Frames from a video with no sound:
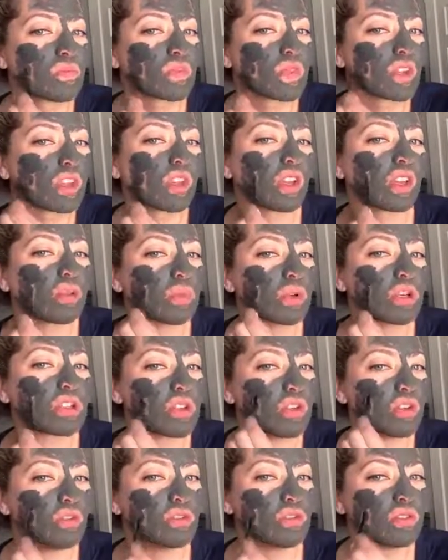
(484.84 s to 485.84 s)
Like my
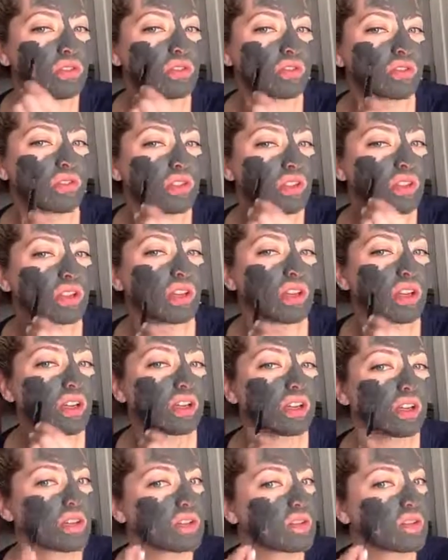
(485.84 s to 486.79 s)
tunes for the day.